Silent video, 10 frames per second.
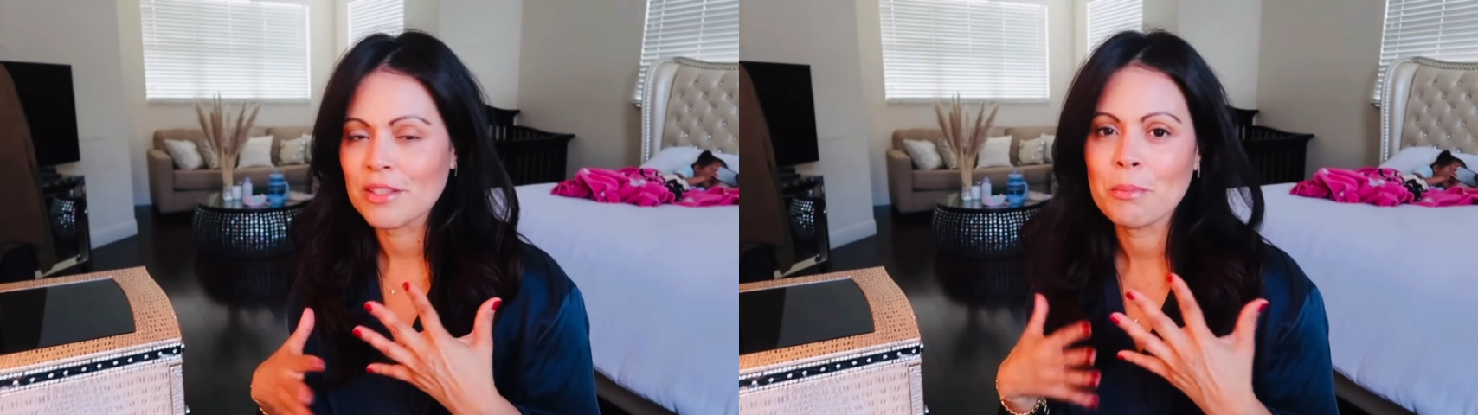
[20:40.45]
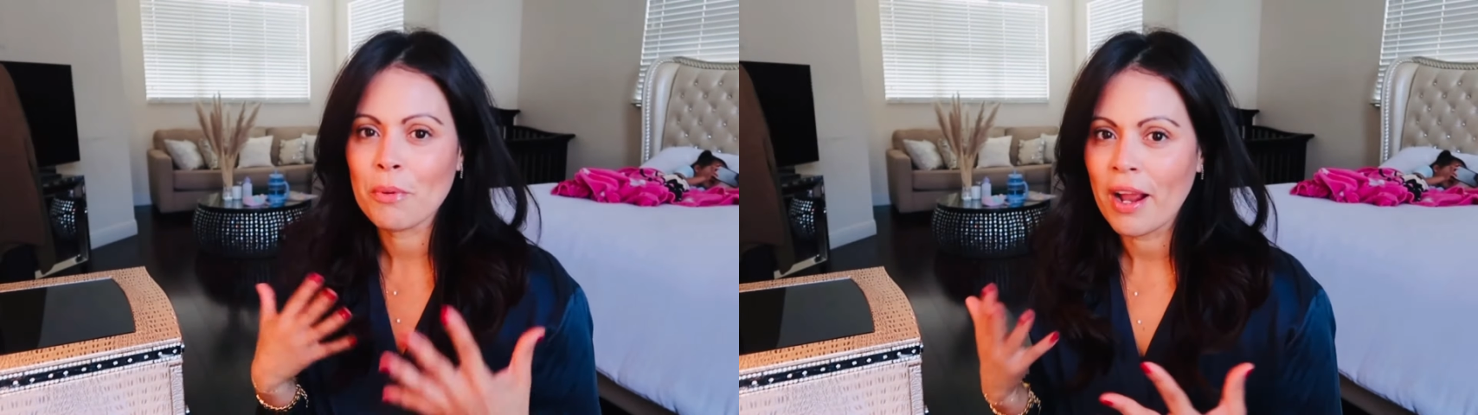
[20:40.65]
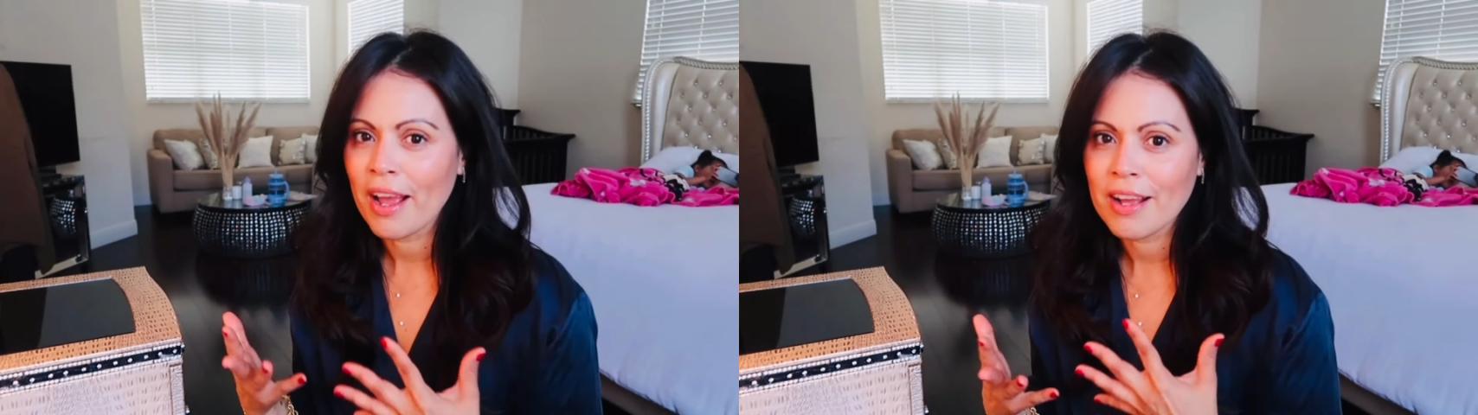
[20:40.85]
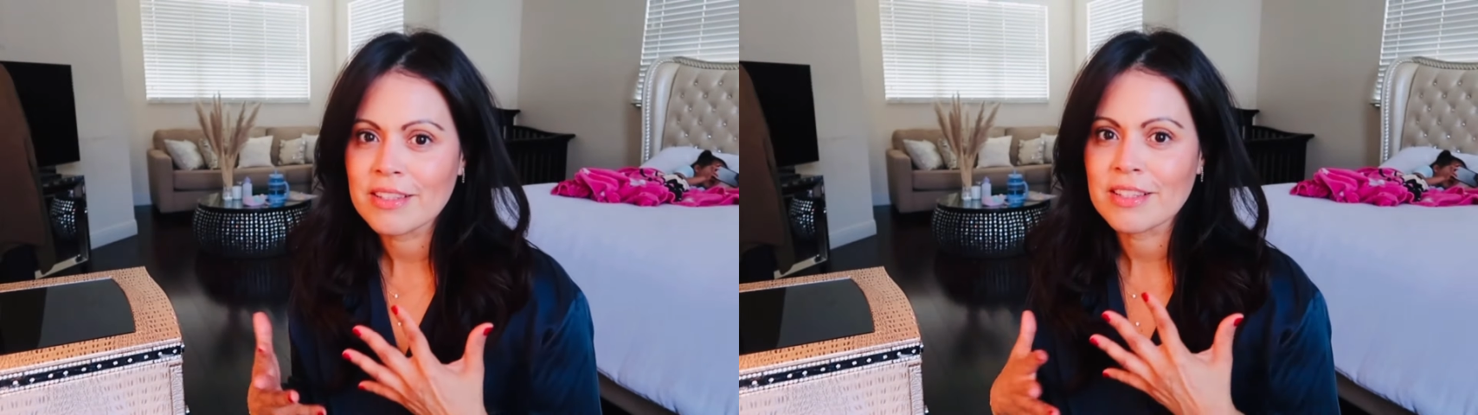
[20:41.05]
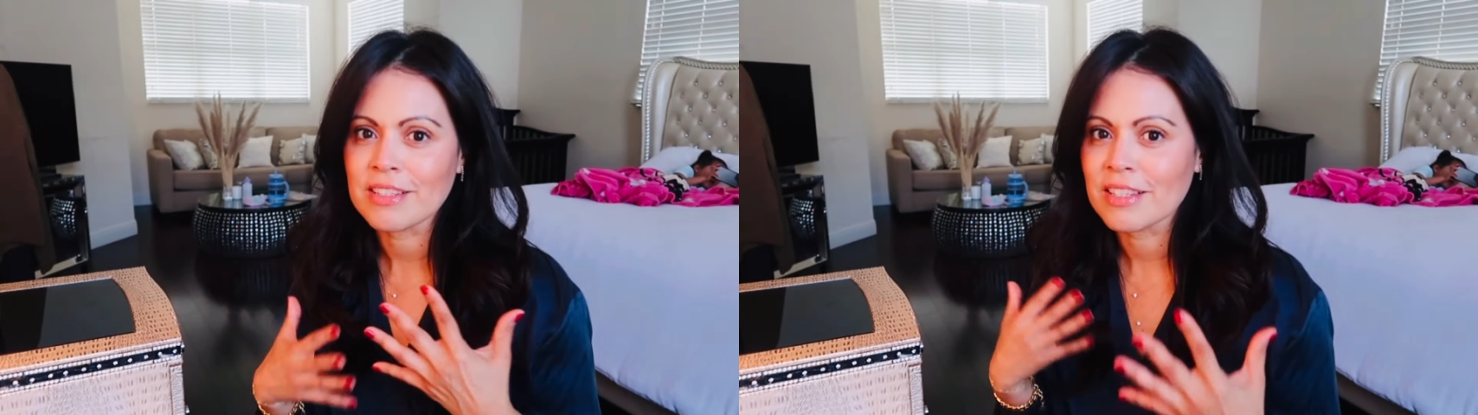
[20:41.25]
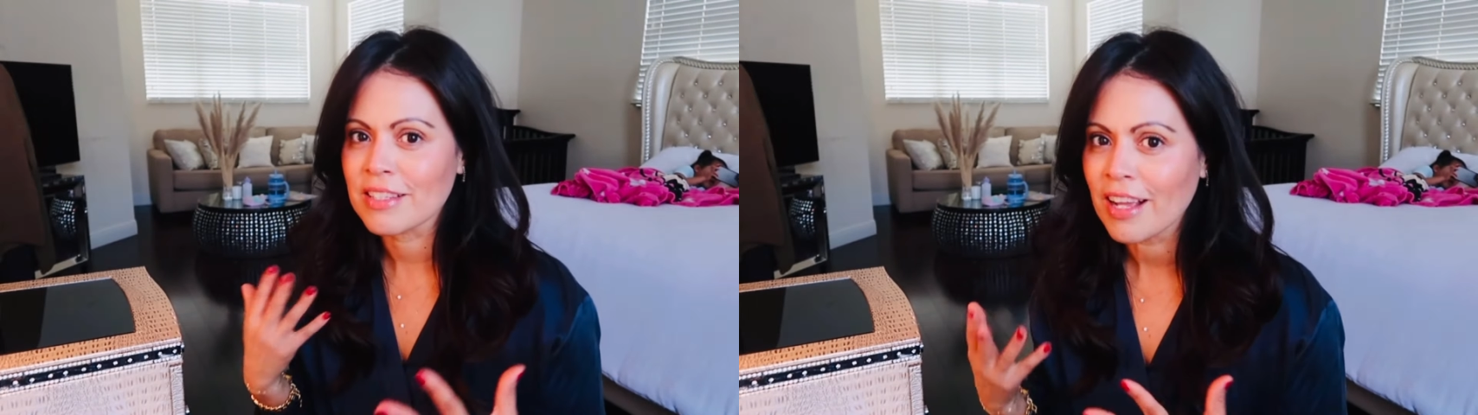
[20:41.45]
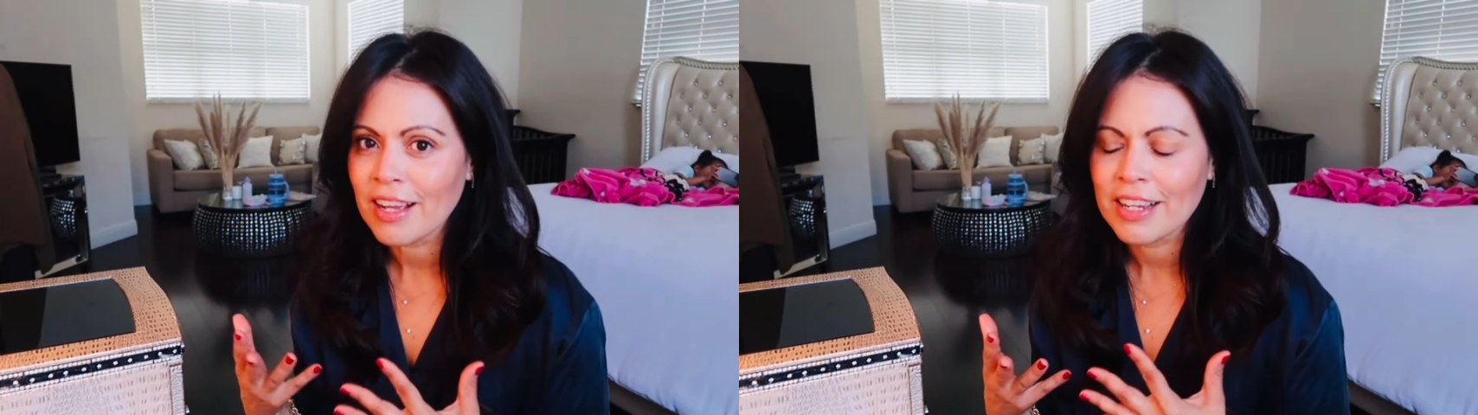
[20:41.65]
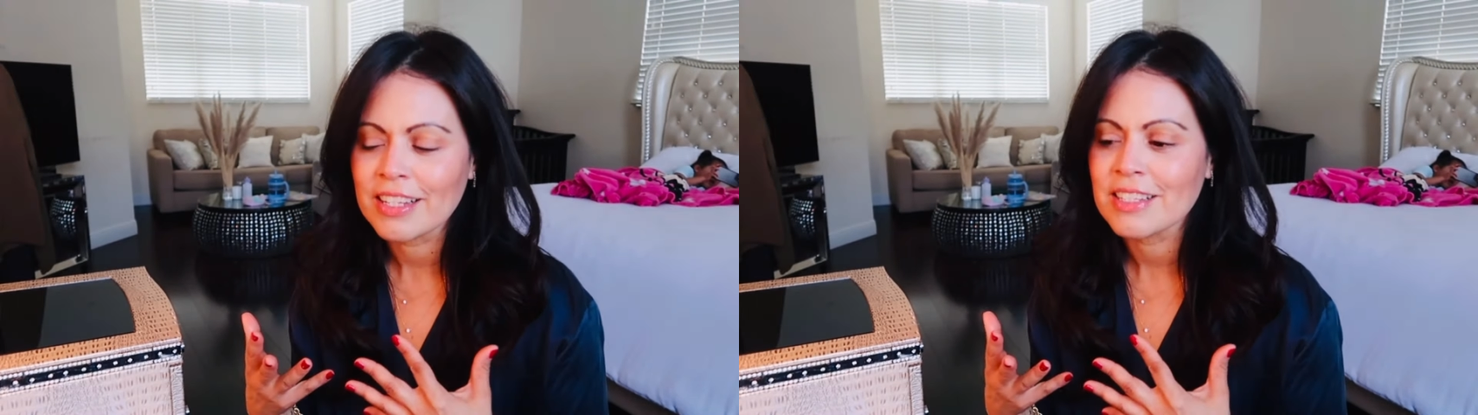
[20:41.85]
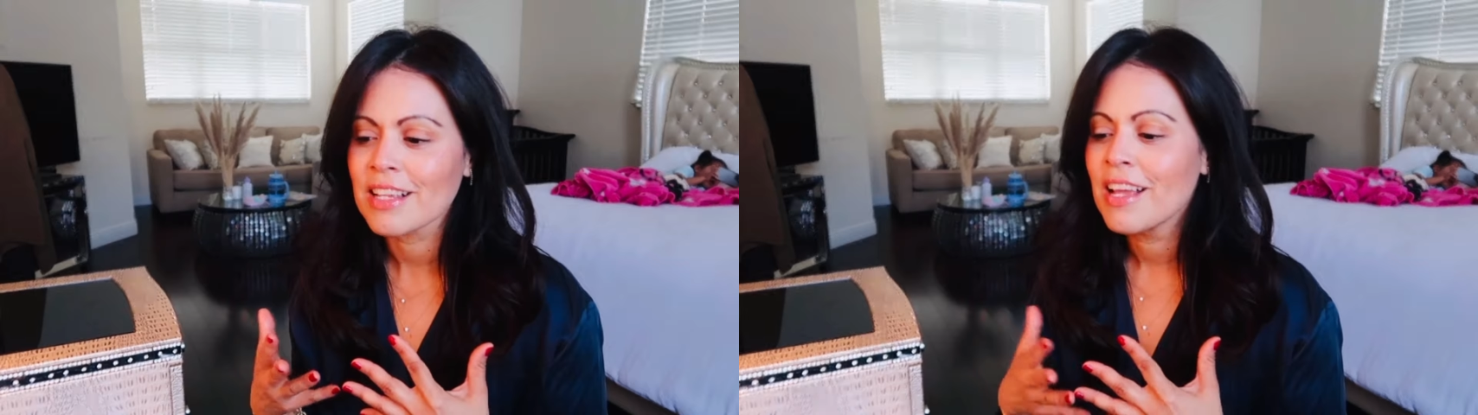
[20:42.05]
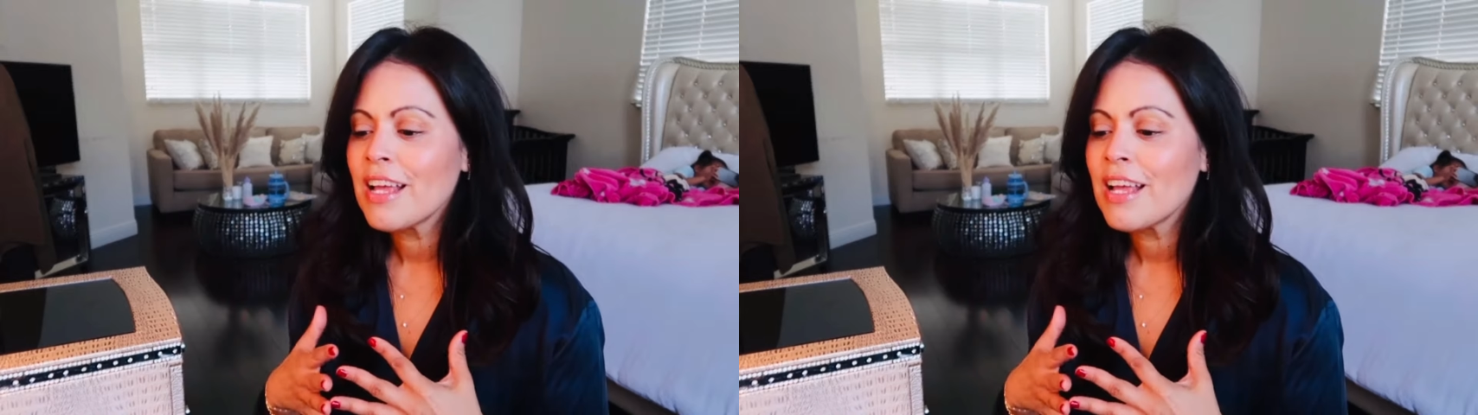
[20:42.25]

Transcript: the brand, the designs.